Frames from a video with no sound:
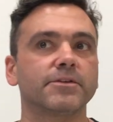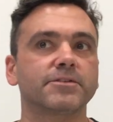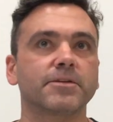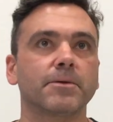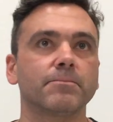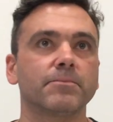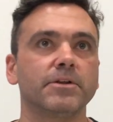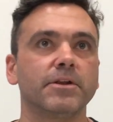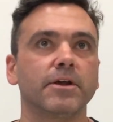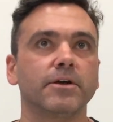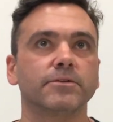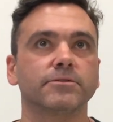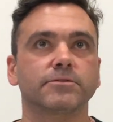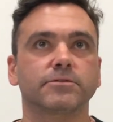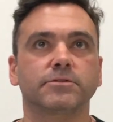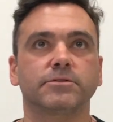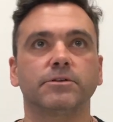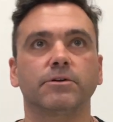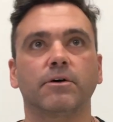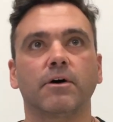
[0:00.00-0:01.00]
something
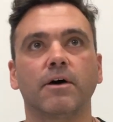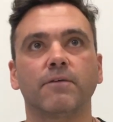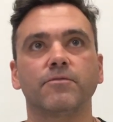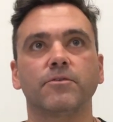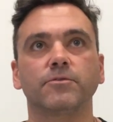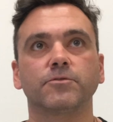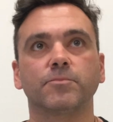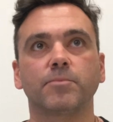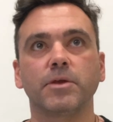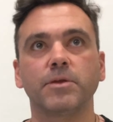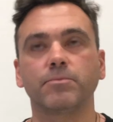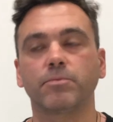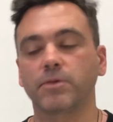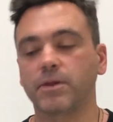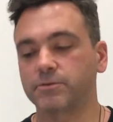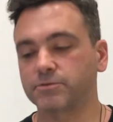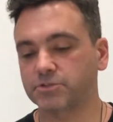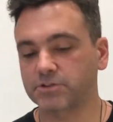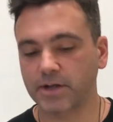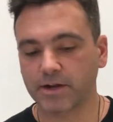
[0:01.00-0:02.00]
else, you know, of those people,
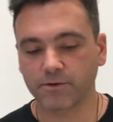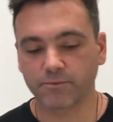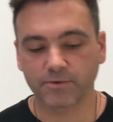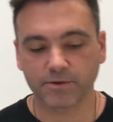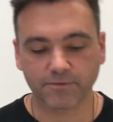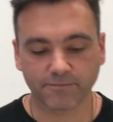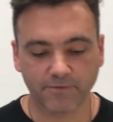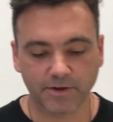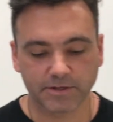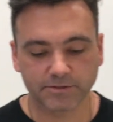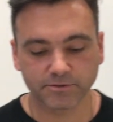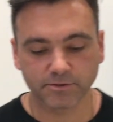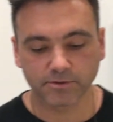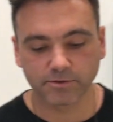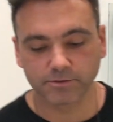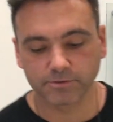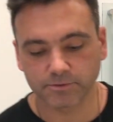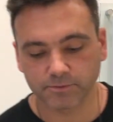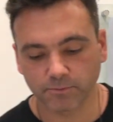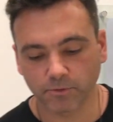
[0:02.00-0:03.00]
I was chatting with
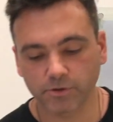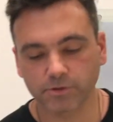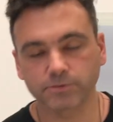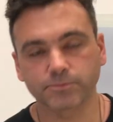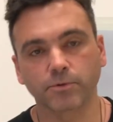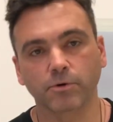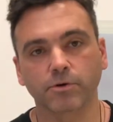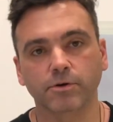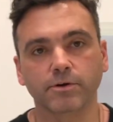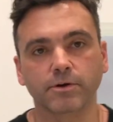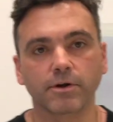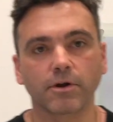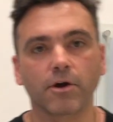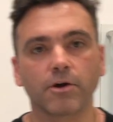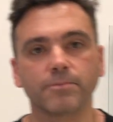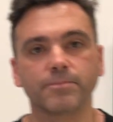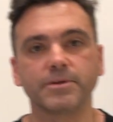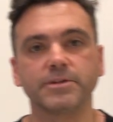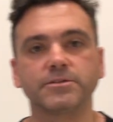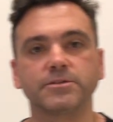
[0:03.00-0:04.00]
Faisal, who's a mortgage broker at
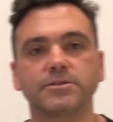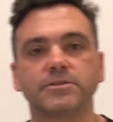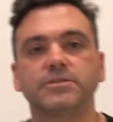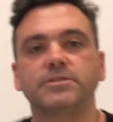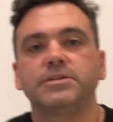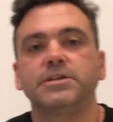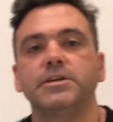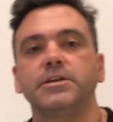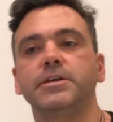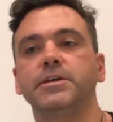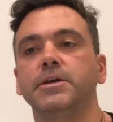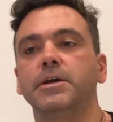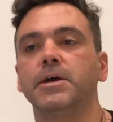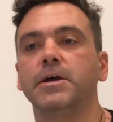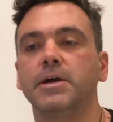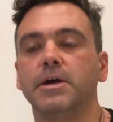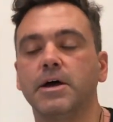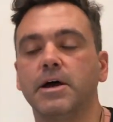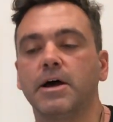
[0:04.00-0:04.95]
RBC.